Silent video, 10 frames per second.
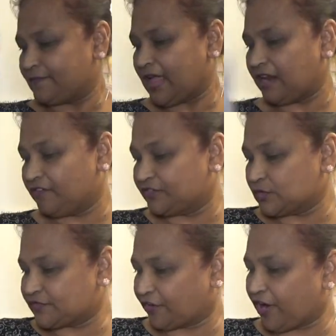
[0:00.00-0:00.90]
I love
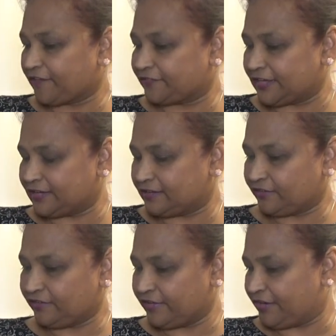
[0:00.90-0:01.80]
those for crafting.
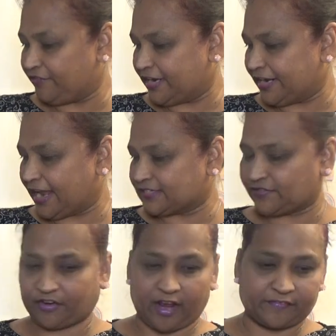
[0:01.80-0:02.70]
Really, really nice
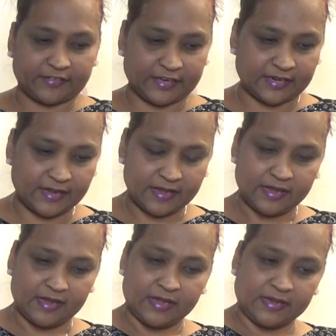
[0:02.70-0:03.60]
for crafting.
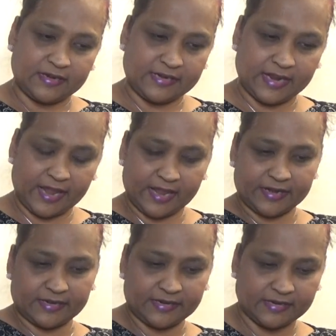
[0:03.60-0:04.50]

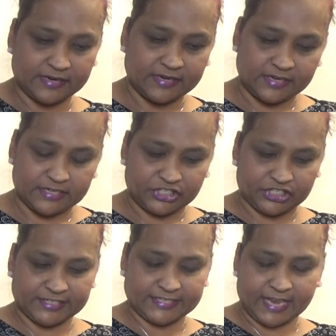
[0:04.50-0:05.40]
Then
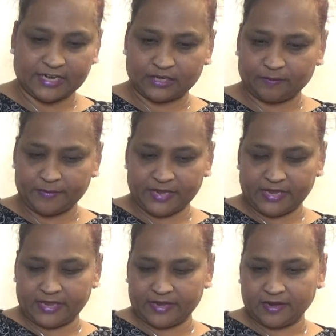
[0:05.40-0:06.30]
she sent
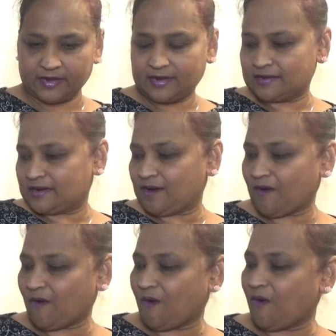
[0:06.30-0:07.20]
me,
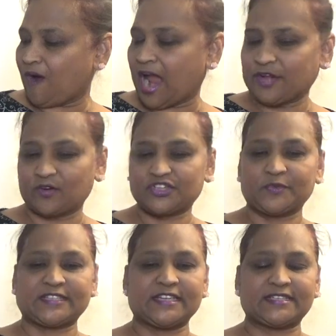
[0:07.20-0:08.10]
oh, I know she
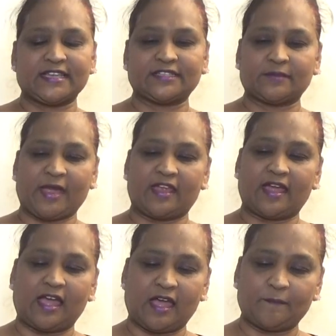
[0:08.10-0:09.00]
was listening to my,
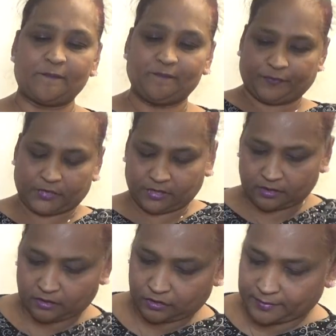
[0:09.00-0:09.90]
um,
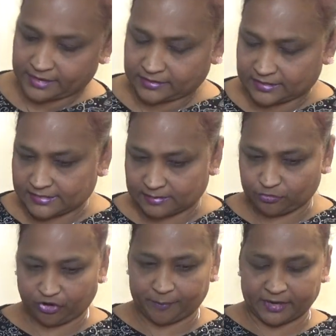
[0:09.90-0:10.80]
oh my goodness, I'm
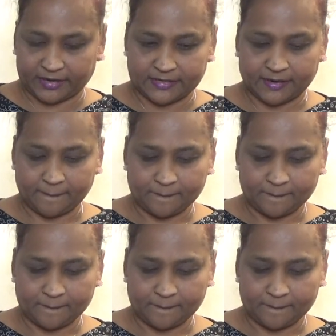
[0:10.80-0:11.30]
dropping it.